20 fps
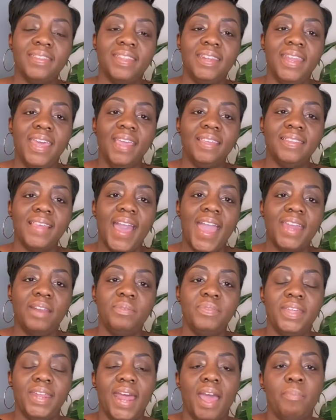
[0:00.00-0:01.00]
the next
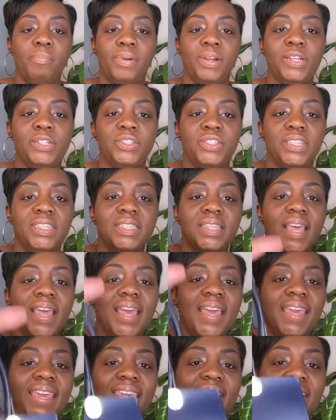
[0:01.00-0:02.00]
item that I purchased
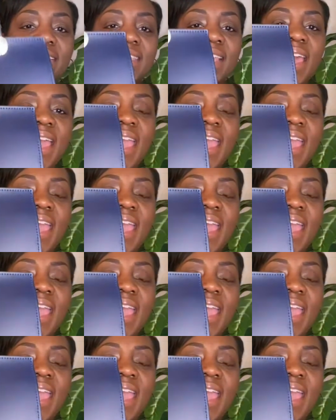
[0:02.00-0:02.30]
is a